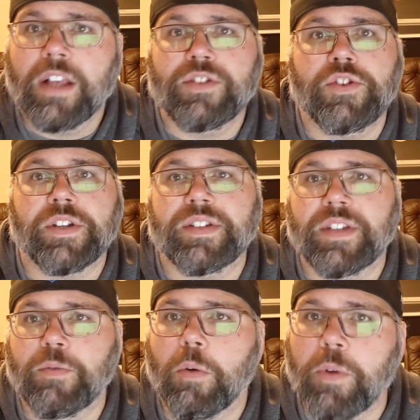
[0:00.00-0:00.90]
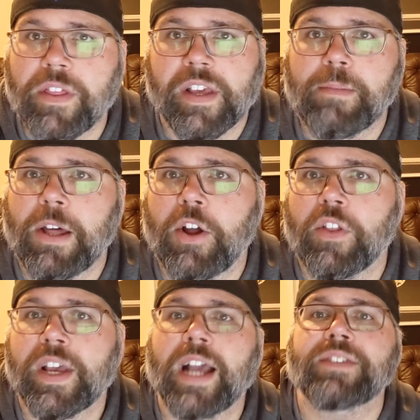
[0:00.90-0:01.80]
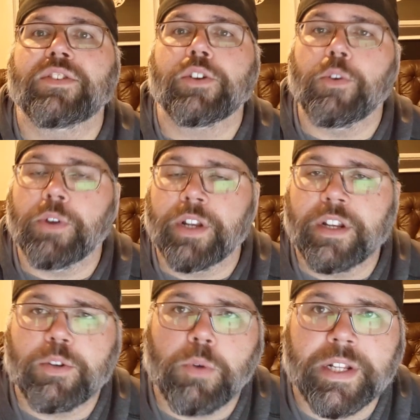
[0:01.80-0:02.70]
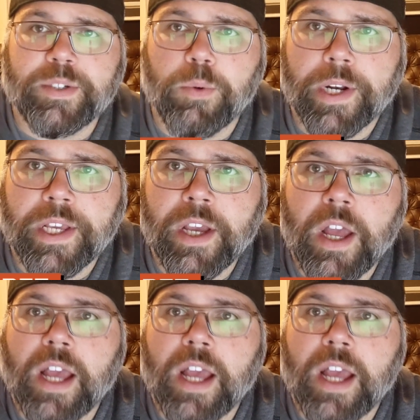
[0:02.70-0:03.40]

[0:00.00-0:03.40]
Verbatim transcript: so you can see what we think about all the guys that are going into twenty twenty.